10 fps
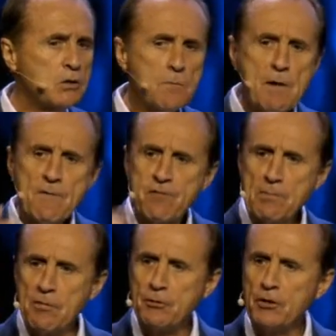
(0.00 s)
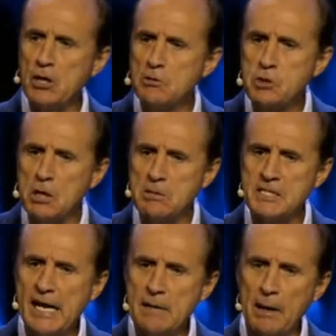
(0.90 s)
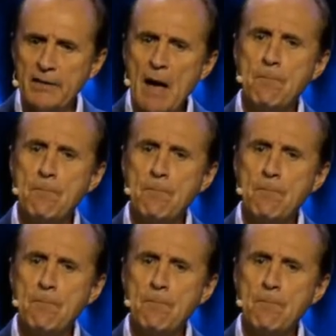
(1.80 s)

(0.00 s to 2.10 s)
Don't be flipping through the YouTube. Listen to anybody.